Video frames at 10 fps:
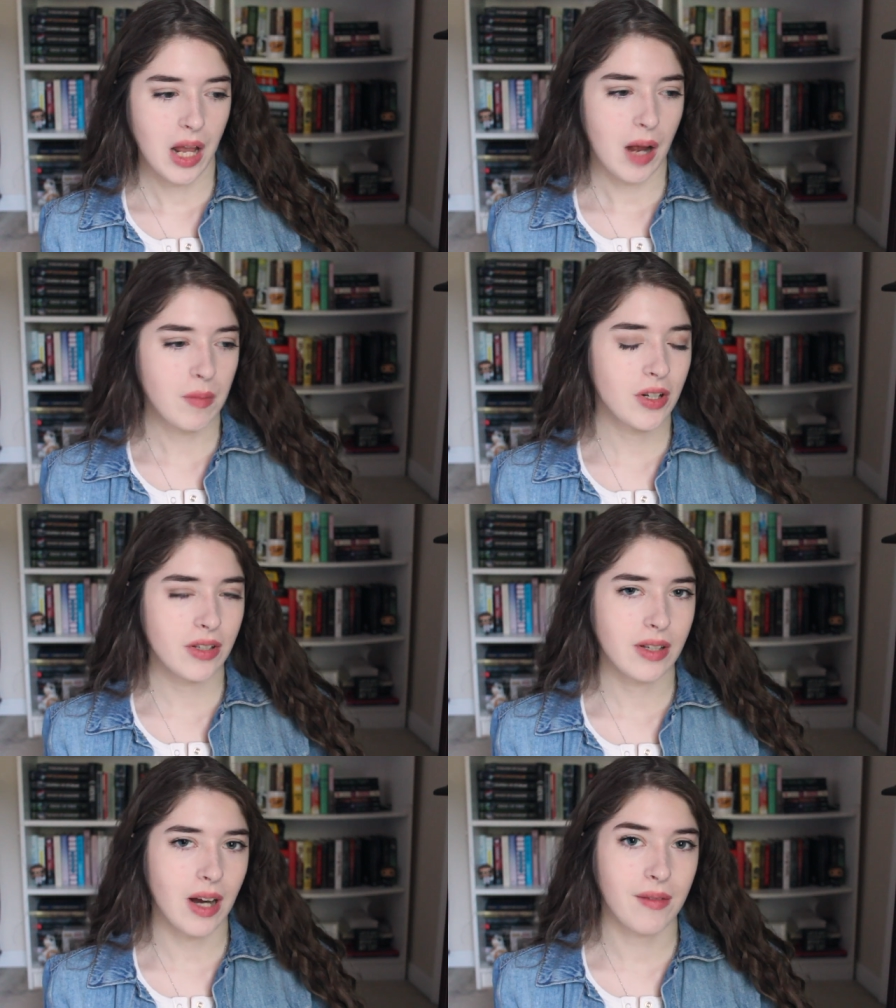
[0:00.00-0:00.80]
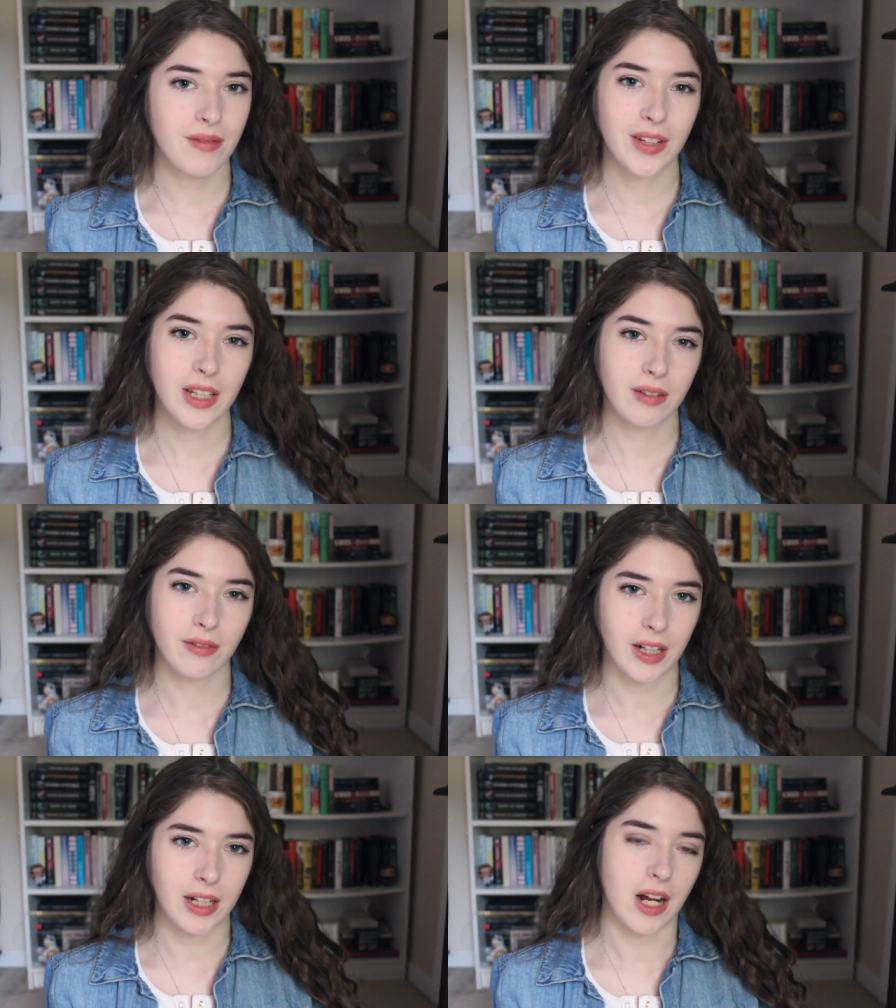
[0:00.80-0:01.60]
I'm just, I'm feeling
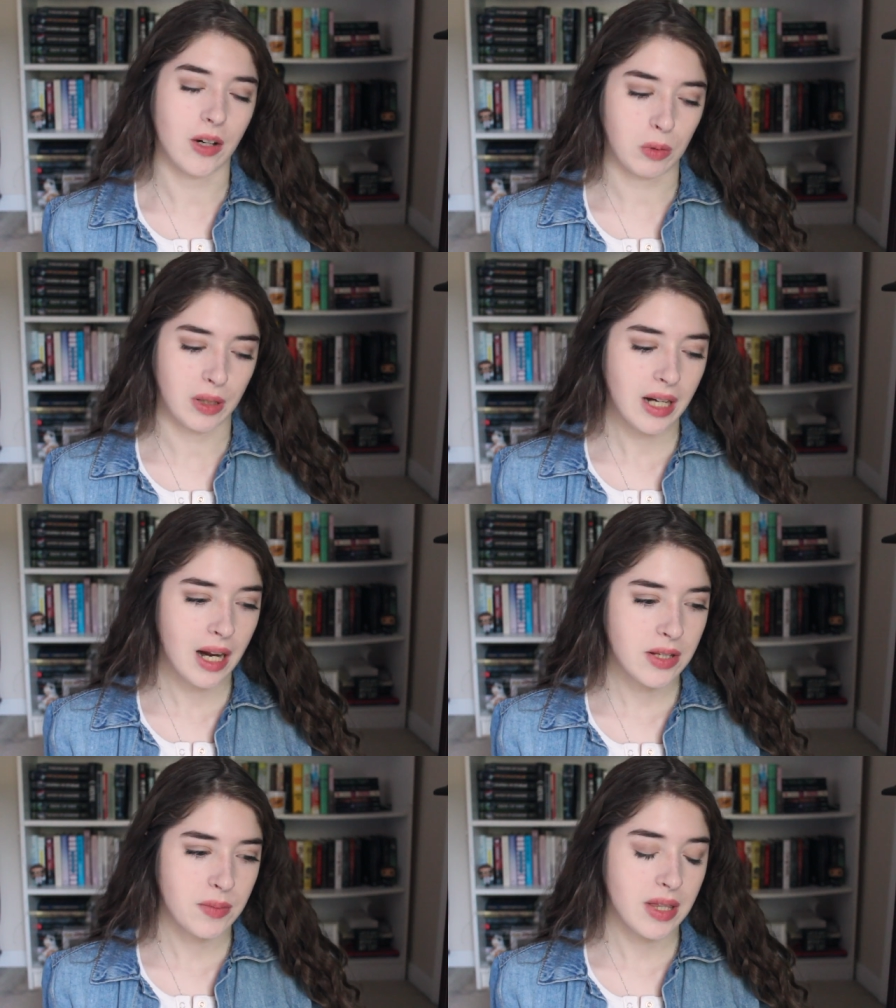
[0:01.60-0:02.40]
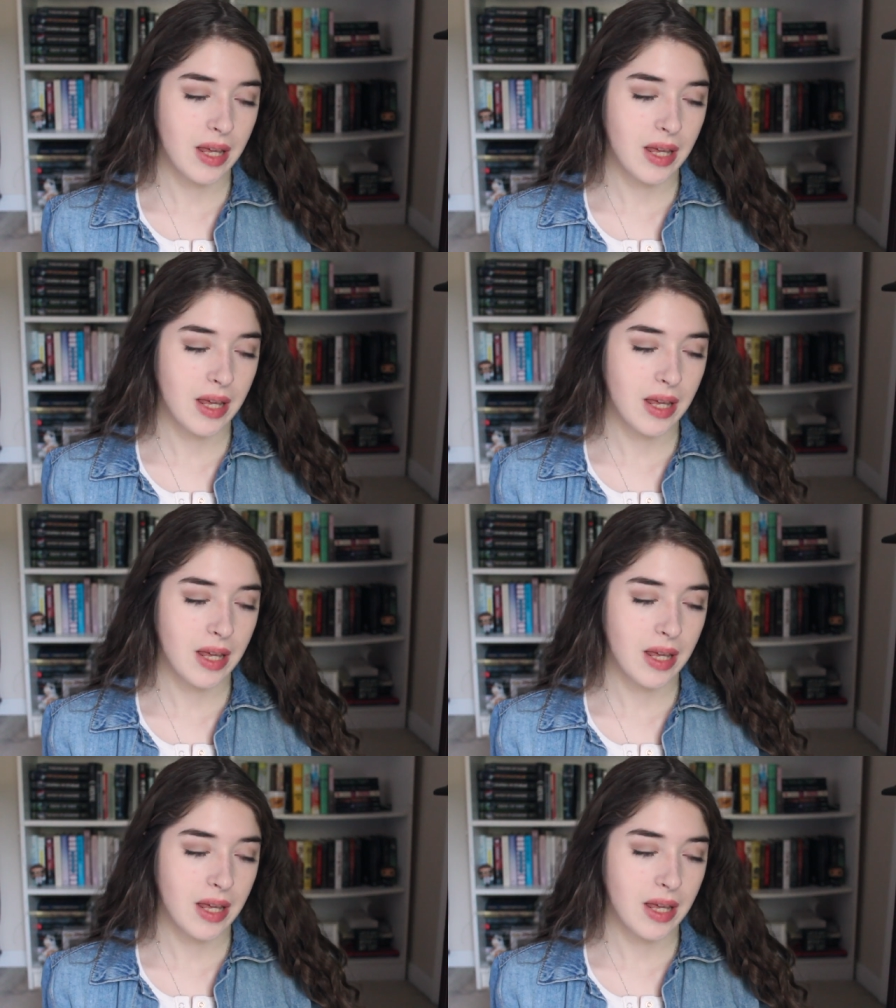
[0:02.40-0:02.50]
very unorganized with